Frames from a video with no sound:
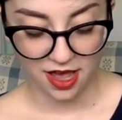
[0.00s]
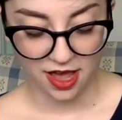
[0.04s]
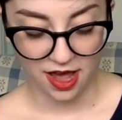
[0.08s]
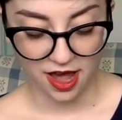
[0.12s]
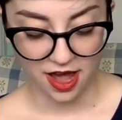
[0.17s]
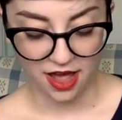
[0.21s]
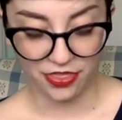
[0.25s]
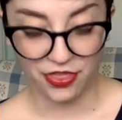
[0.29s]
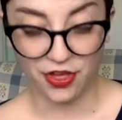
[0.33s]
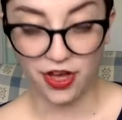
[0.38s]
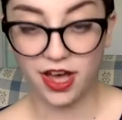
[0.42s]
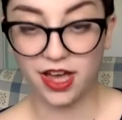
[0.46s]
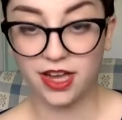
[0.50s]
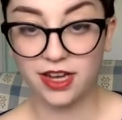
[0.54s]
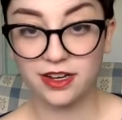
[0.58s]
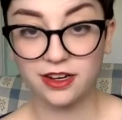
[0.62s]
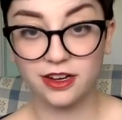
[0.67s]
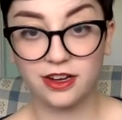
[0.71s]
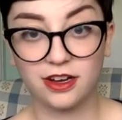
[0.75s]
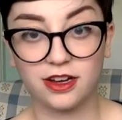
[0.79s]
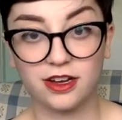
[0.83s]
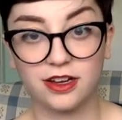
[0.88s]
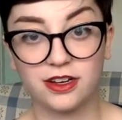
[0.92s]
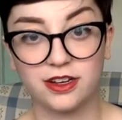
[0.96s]
I thought,
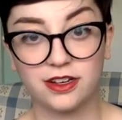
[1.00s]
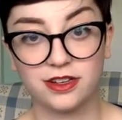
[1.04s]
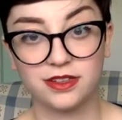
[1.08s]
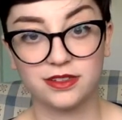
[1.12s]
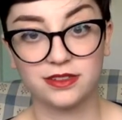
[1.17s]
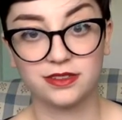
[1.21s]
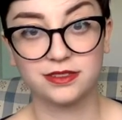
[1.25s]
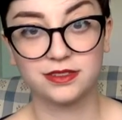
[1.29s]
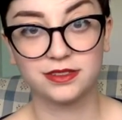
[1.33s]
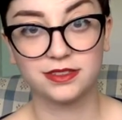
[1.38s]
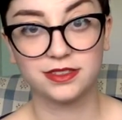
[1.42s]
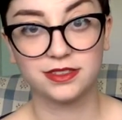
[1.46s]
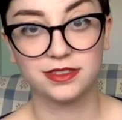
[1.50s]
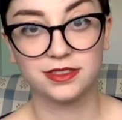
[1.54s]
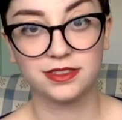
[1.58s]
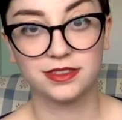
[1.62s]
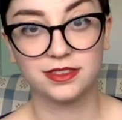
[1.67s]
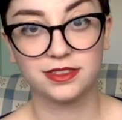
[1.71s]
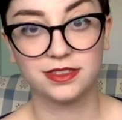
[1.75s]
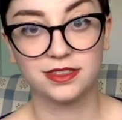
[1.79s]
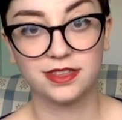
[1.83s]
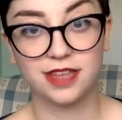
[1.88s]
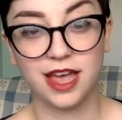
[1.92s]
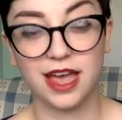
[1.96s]
oh,
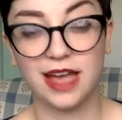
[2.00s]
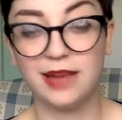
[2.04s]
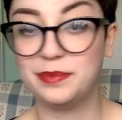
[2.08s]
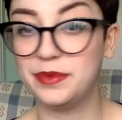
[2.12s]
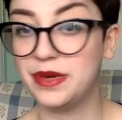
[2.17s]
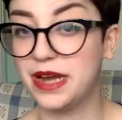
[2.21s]
I'm